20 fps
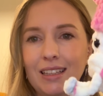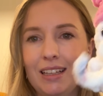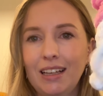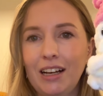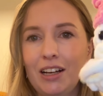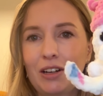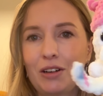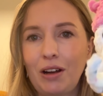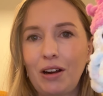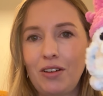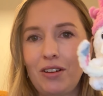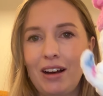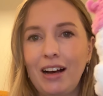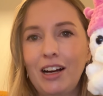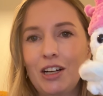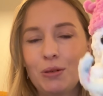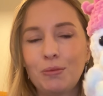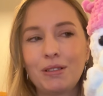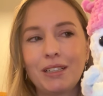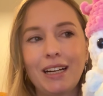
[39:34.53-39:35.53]
I don't know, not
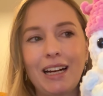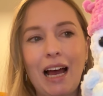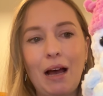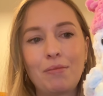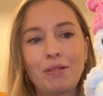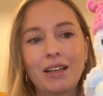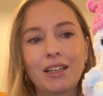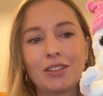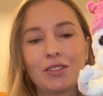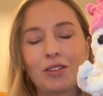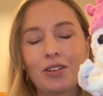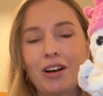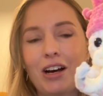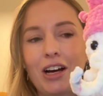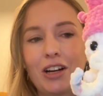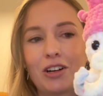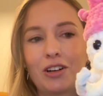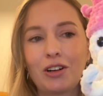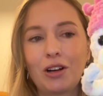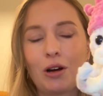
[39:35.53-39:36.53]
100% happy. So I
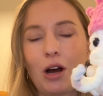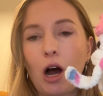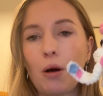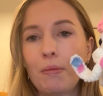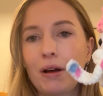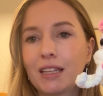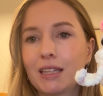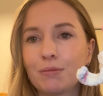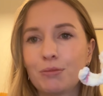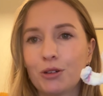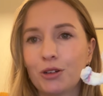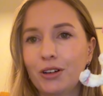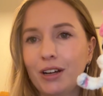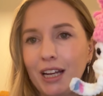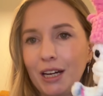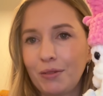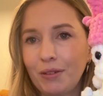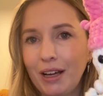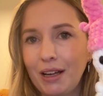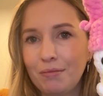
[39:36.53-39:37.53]
don't know. I'll make the bow
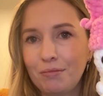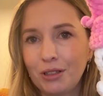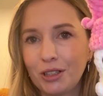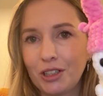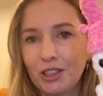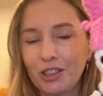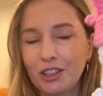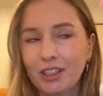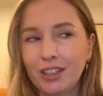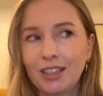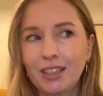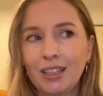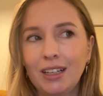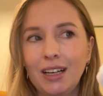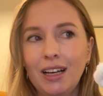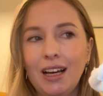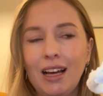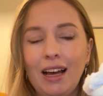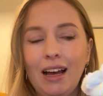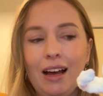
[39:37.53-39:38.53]
anyway and put it on,
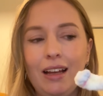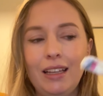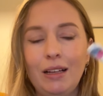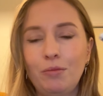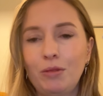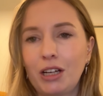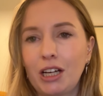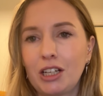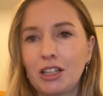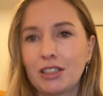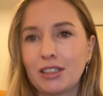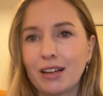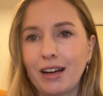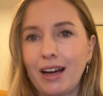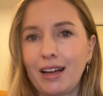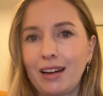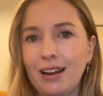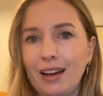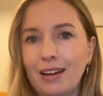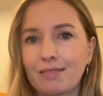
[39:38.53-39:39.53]
and then we can
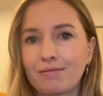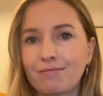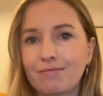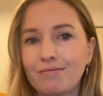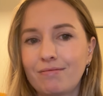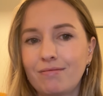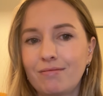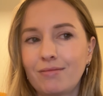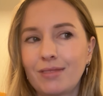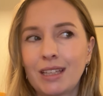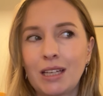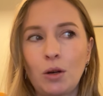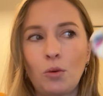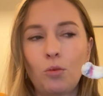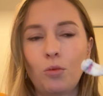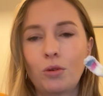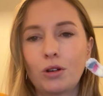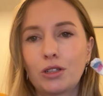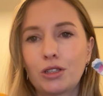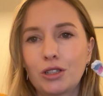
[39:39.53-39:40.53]
decide like
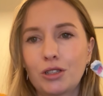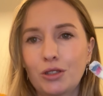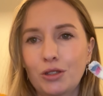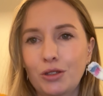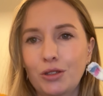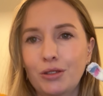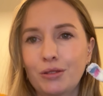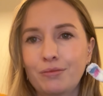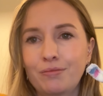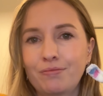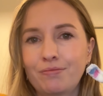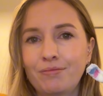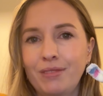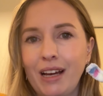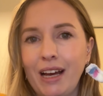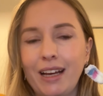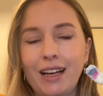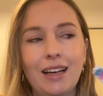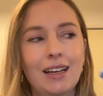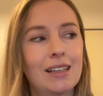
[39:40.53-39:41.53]
what to do,
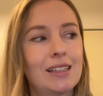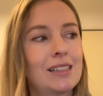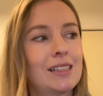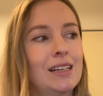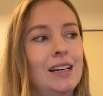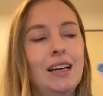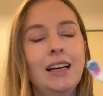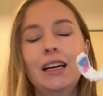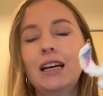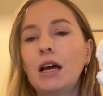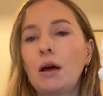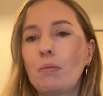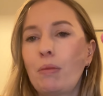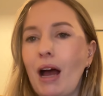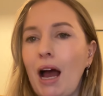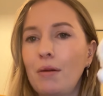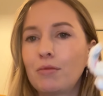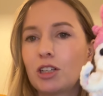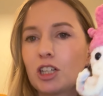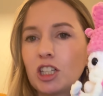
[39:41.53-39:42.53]
I guess. But
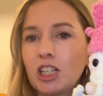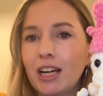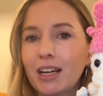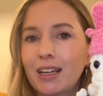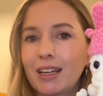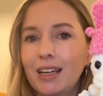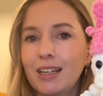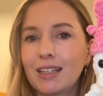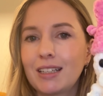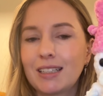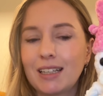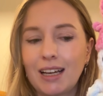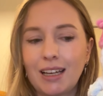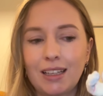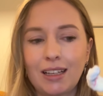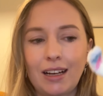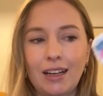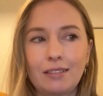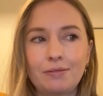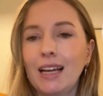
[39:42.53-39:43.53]
I'm just checking in to say
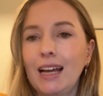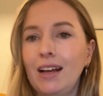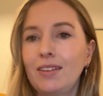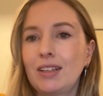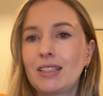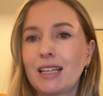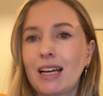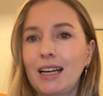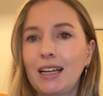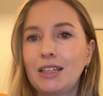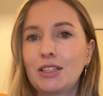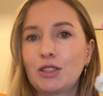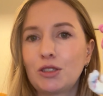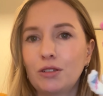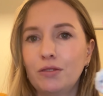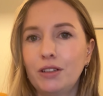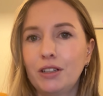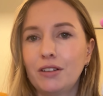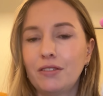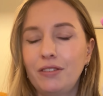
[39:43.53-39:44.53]
that if there's any
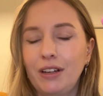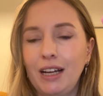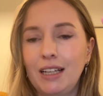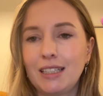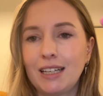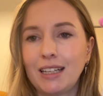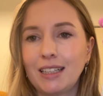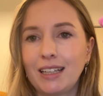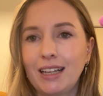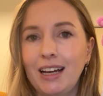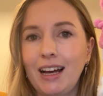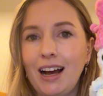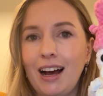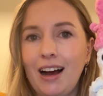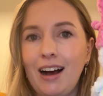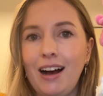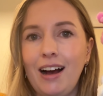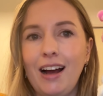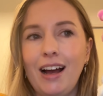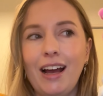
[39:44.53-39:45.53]
Sylveon fans out there,
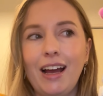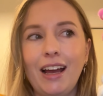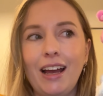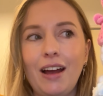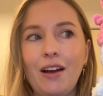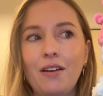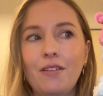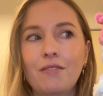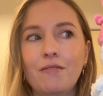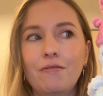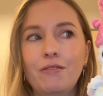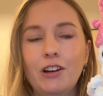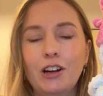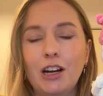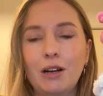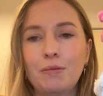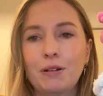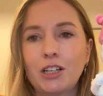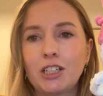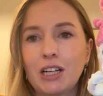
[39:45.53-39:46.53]
I very
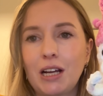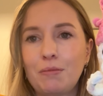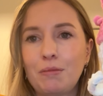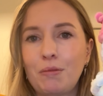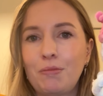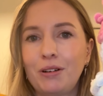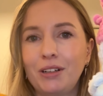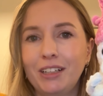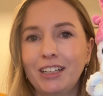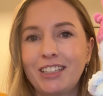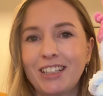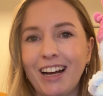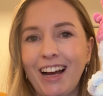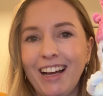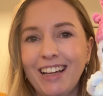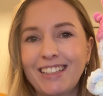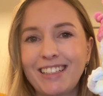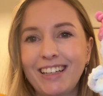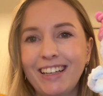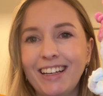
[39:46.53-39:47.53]
much am
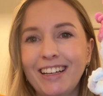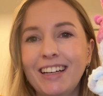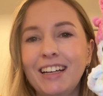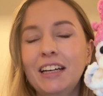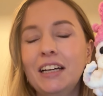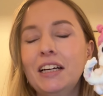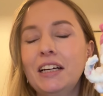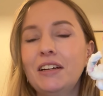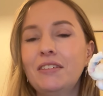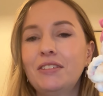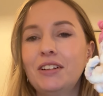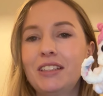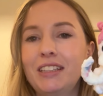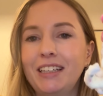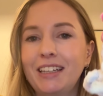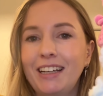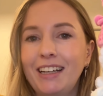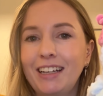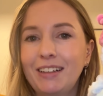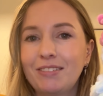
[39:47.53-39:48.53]
apologizing for
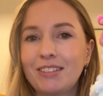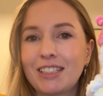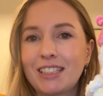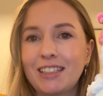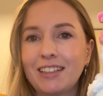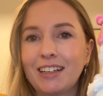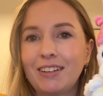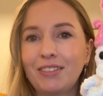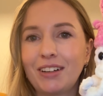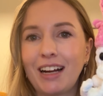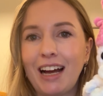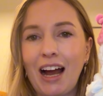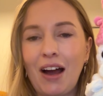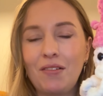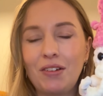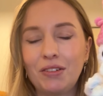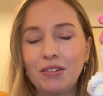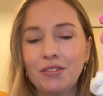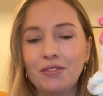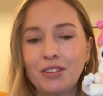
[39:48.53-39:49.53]
thinking it was done when I
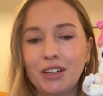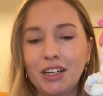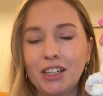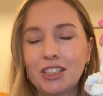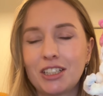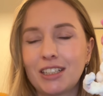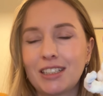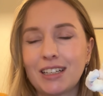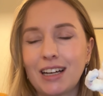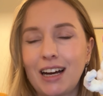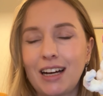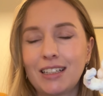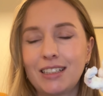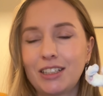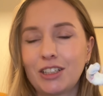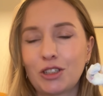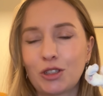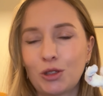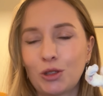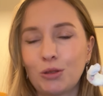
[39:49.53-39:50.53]
haven't even finished its
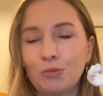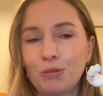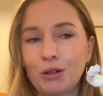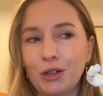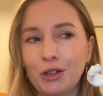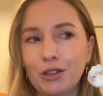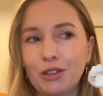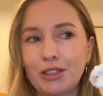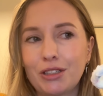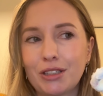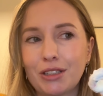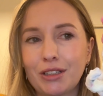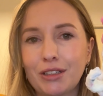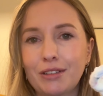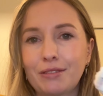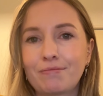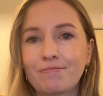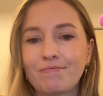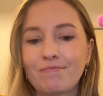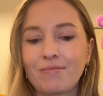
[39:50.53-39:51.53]
additional bow. So
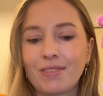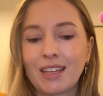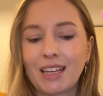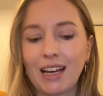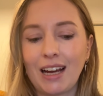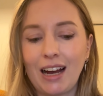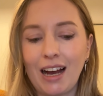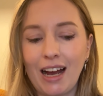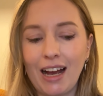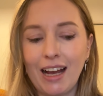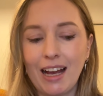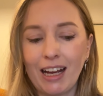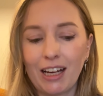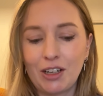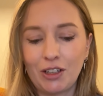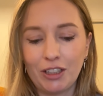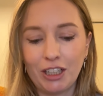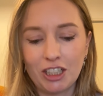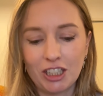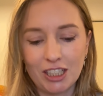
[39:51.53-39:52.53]
I
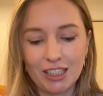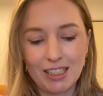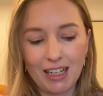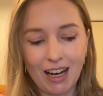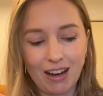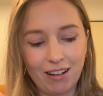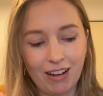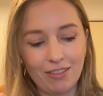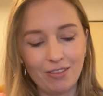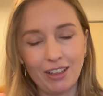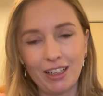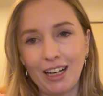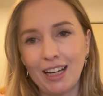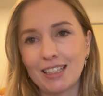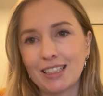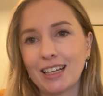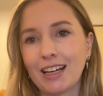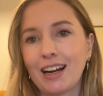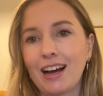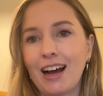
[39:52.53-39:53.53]
acknowledge this now and realize
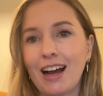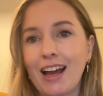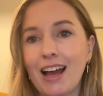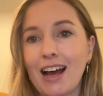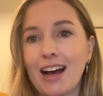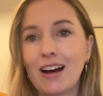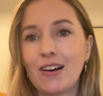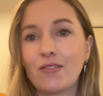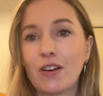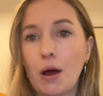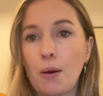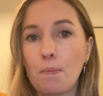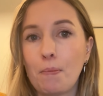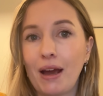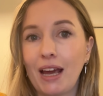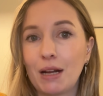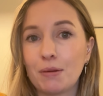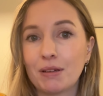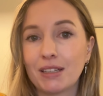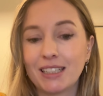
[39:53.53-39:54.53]
that I have
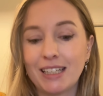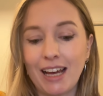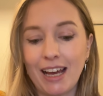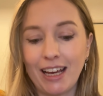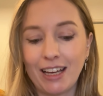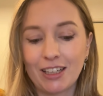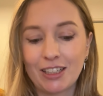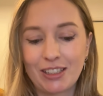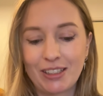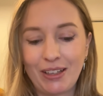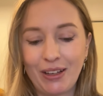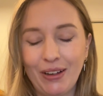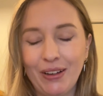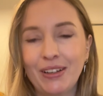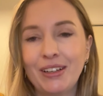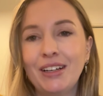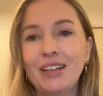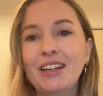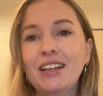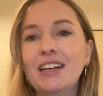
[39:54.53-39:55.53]
made a mistake. So
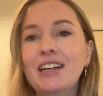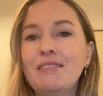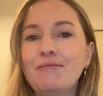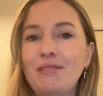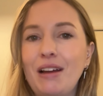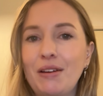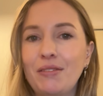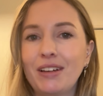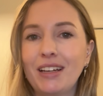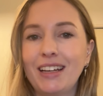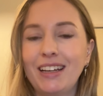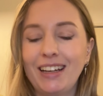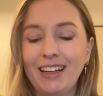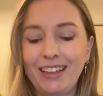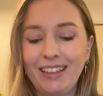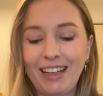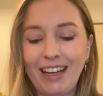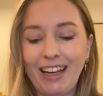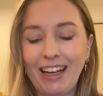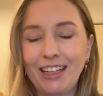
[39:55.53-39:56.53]
maybe in
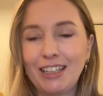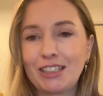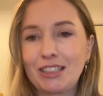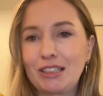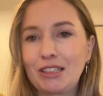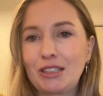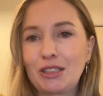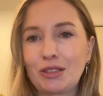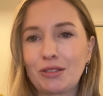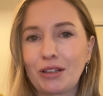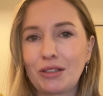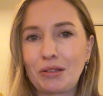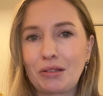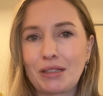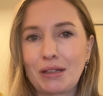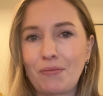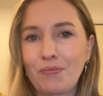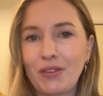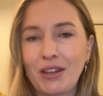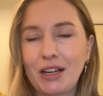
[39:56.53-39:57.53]
the Insta stories or
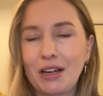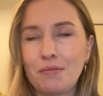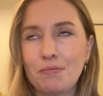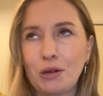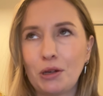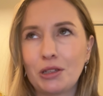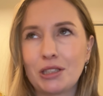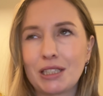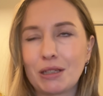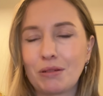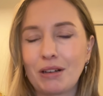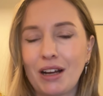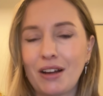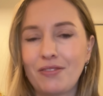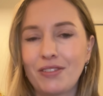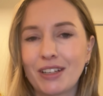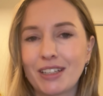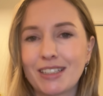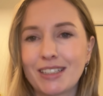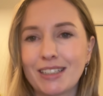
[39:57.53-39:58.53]
something, I'll post it when I
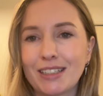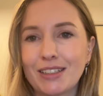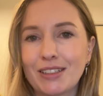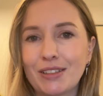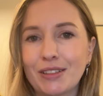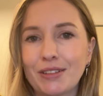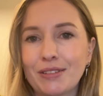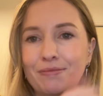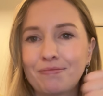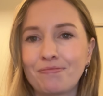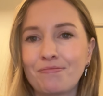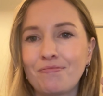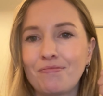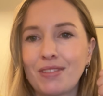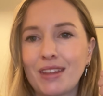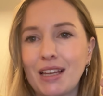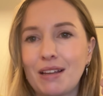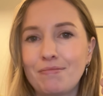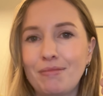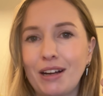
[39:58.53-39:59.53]
fixed it. So
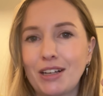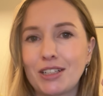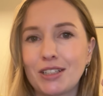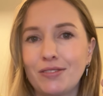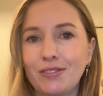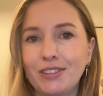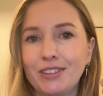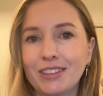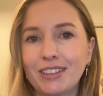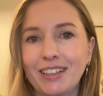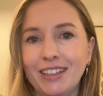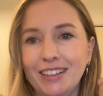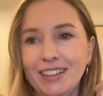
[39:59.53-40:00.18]
back to the vlog.